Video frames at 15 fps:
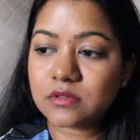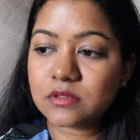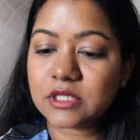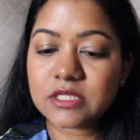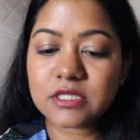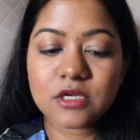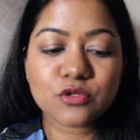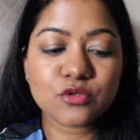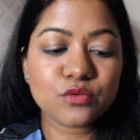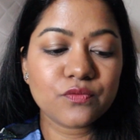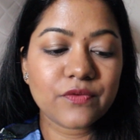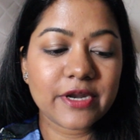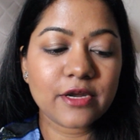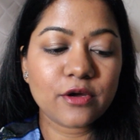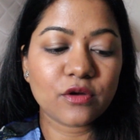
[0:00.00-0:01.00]
these are two
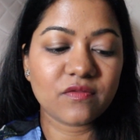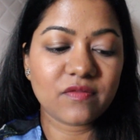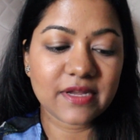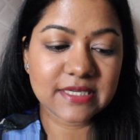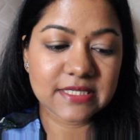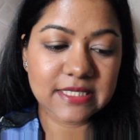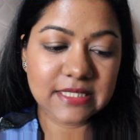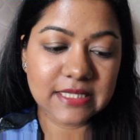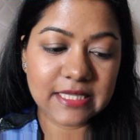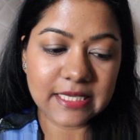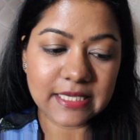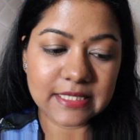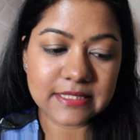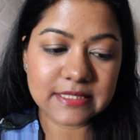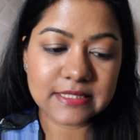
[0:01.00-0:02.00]
very conflicting
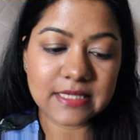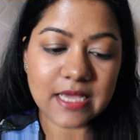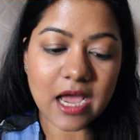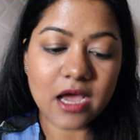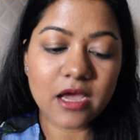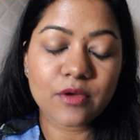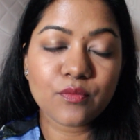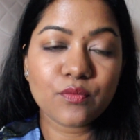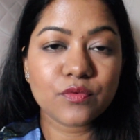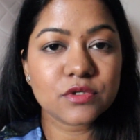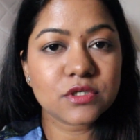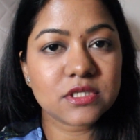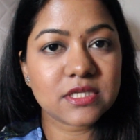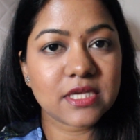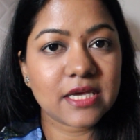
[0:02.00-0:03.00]
things. I
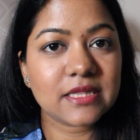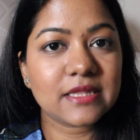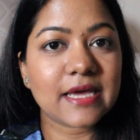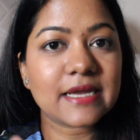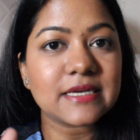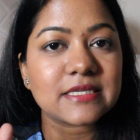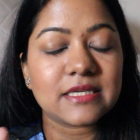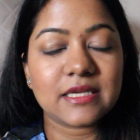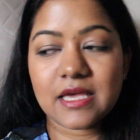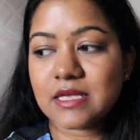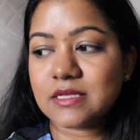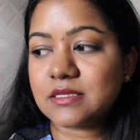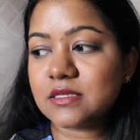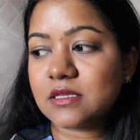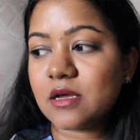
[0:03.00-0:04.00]
would say that
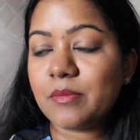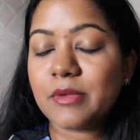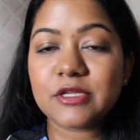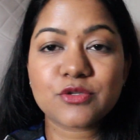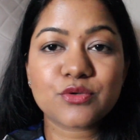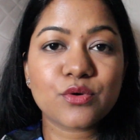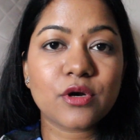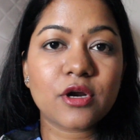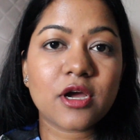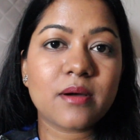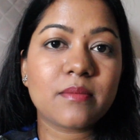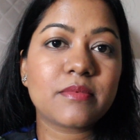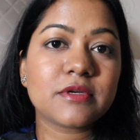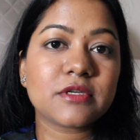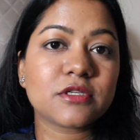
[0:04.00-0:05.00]
yes, a menstrual
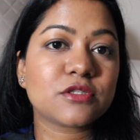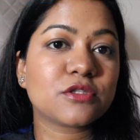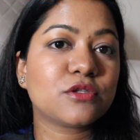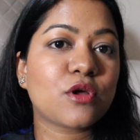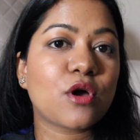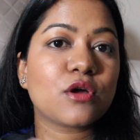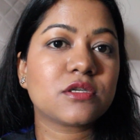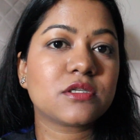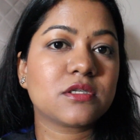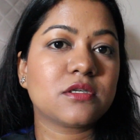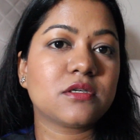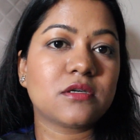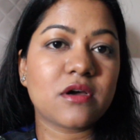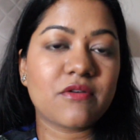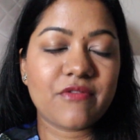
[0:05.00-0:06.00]
cup does not
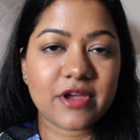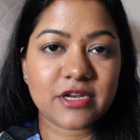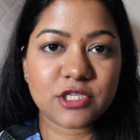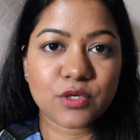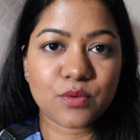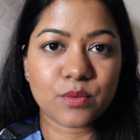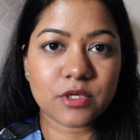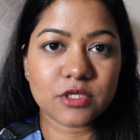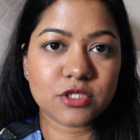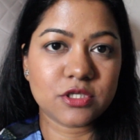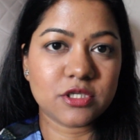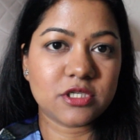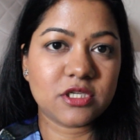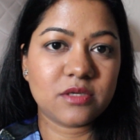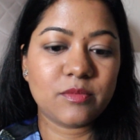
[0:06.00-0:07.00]
affect your
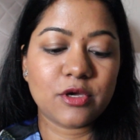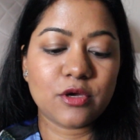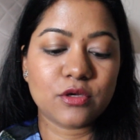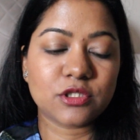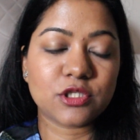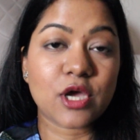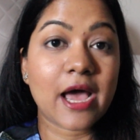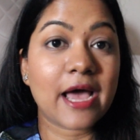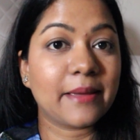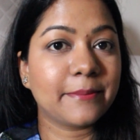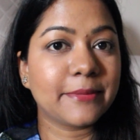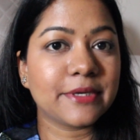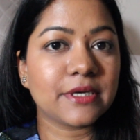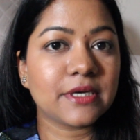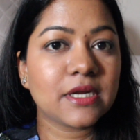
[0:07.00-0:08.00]
virginity, because your
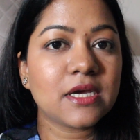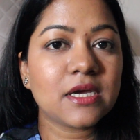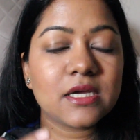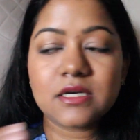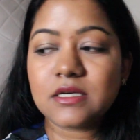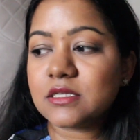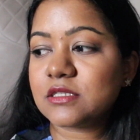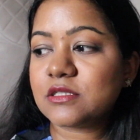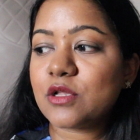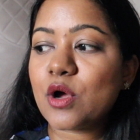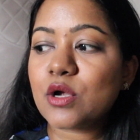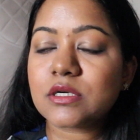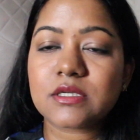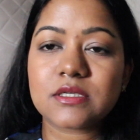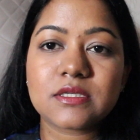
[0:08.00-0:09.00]
hymen does
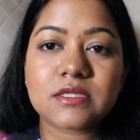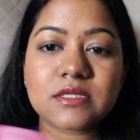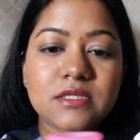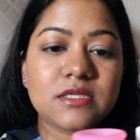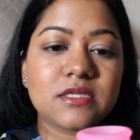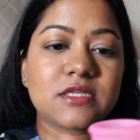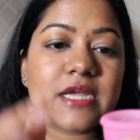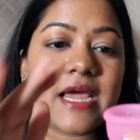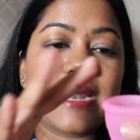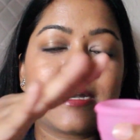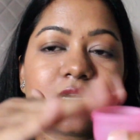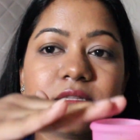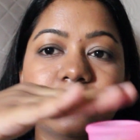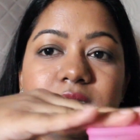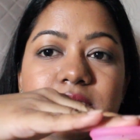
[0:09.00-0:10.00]
not sit at
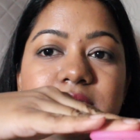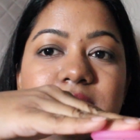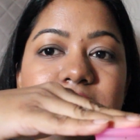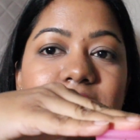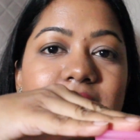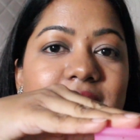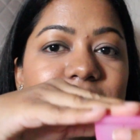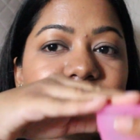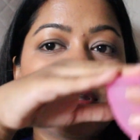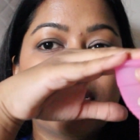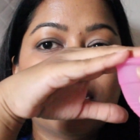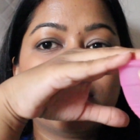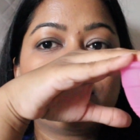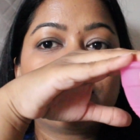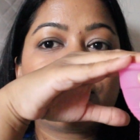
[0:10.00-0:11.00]
this
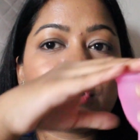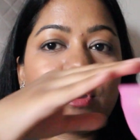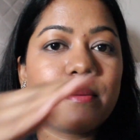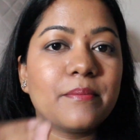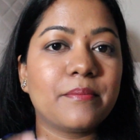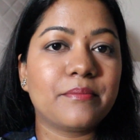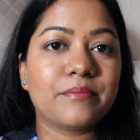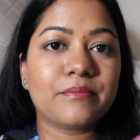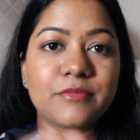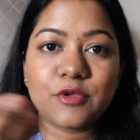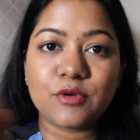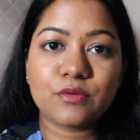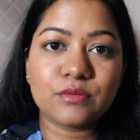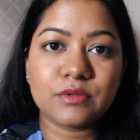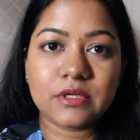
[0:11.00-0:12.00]
level from
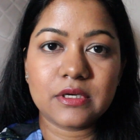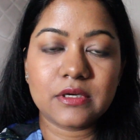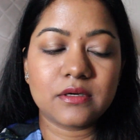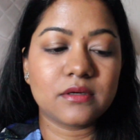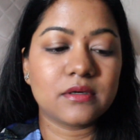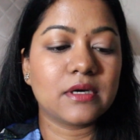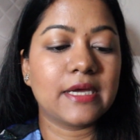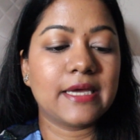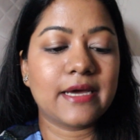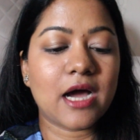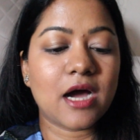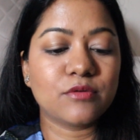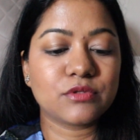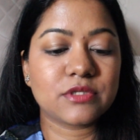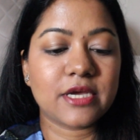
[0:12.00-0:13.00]
the
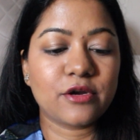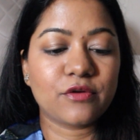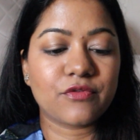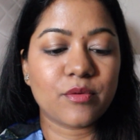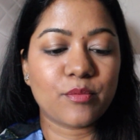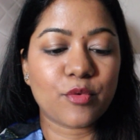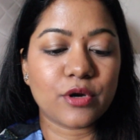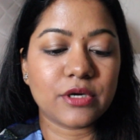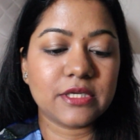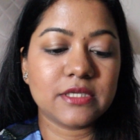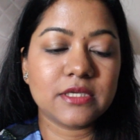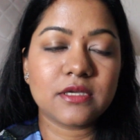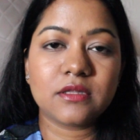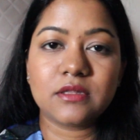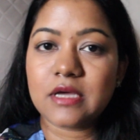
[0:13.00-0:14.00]
outside of your body.
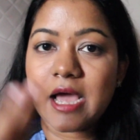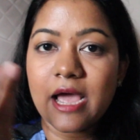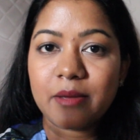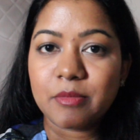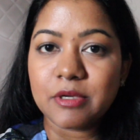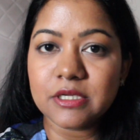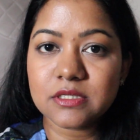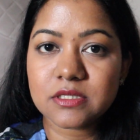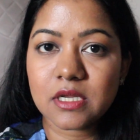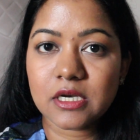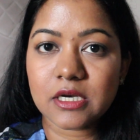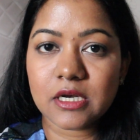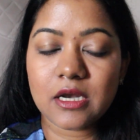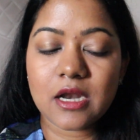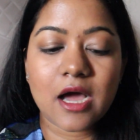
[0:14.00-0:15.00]
The hymen is a
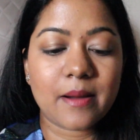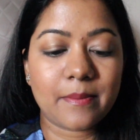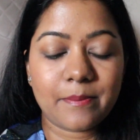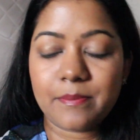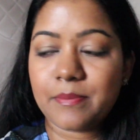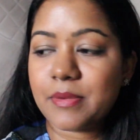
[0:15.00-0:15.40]
little up